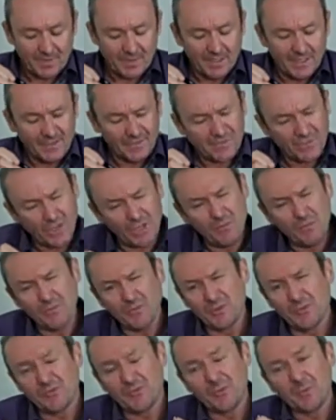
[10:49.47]
In
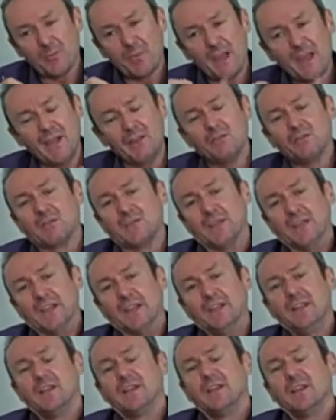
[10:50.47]
terms of the
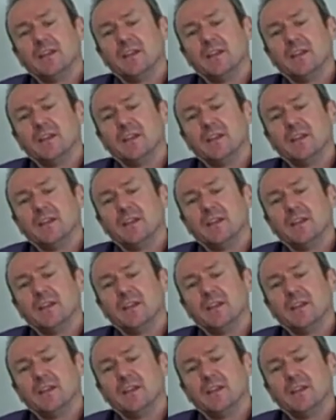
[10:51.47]
penalty,